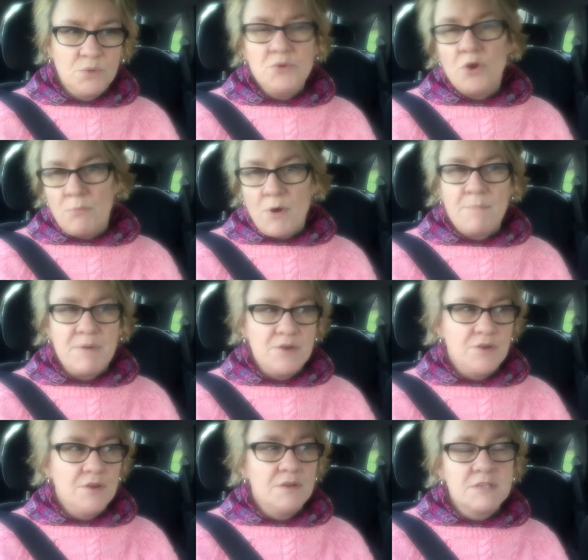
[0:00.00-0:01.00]
Well, not my
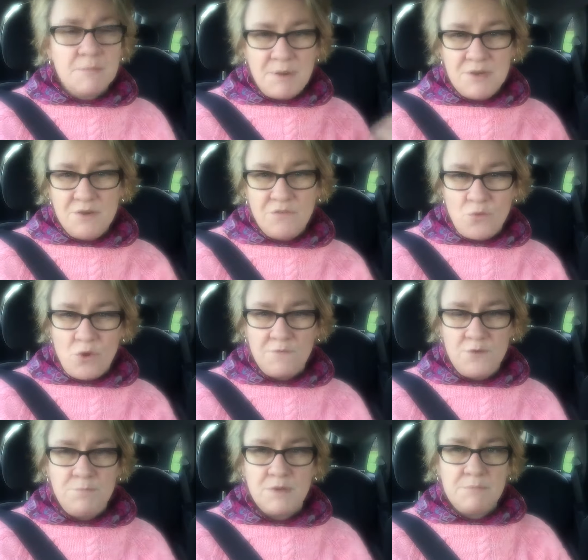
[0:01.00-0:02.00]
opinion, it's the opinion of quite
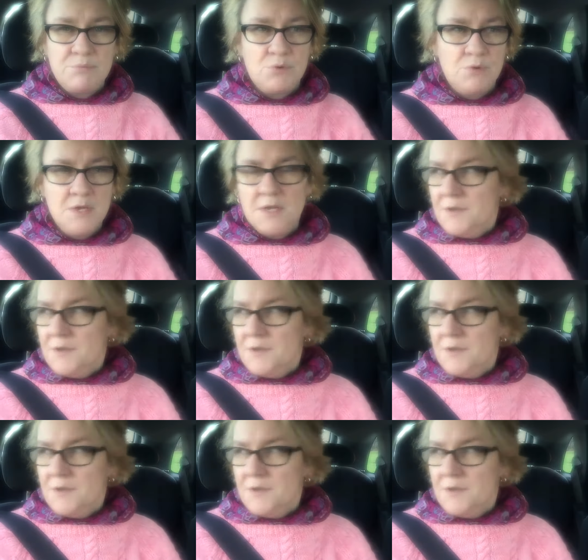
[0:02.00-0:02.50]
a few people.